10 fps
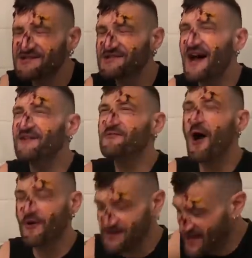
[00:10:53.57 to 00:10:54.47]
There's nothing
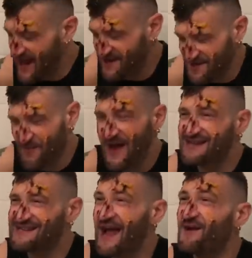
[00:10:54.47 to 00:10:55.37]
wrong with taking your
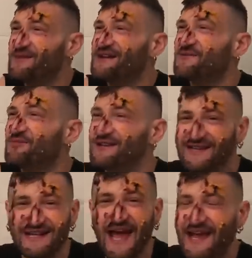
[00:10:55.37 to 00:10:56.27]
pants down, being
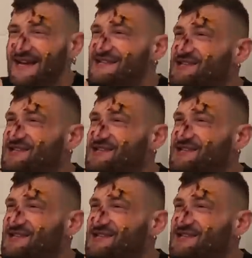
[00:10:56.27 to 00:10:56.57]
completely naked. There is